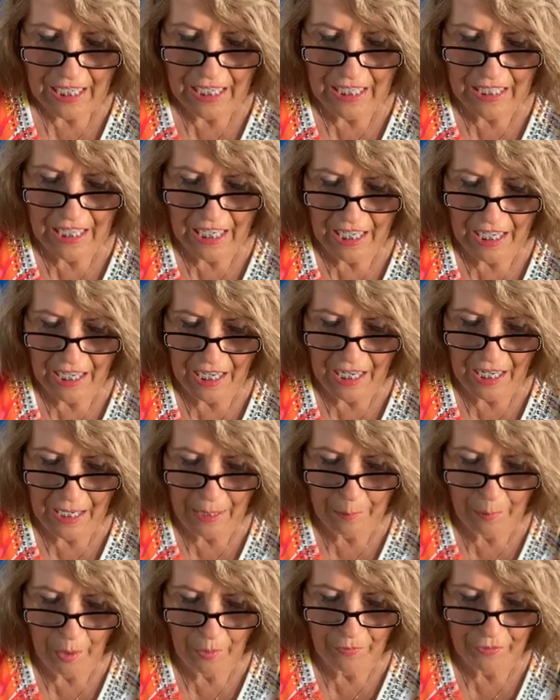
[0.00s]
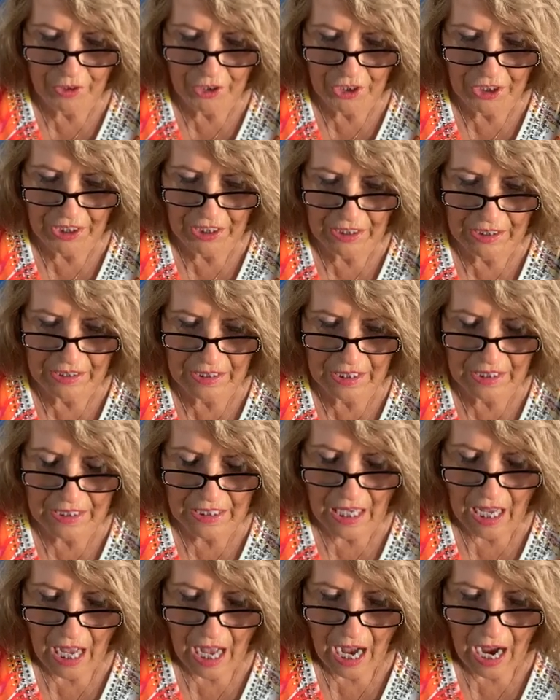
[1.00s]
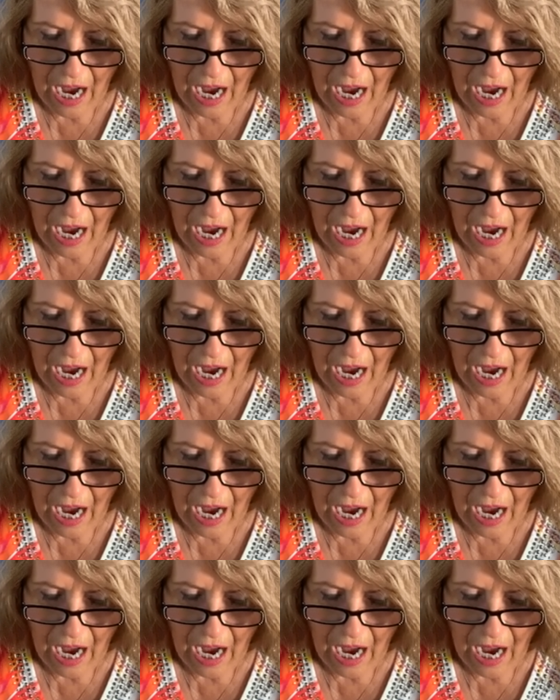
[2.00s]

In the name of Jesus.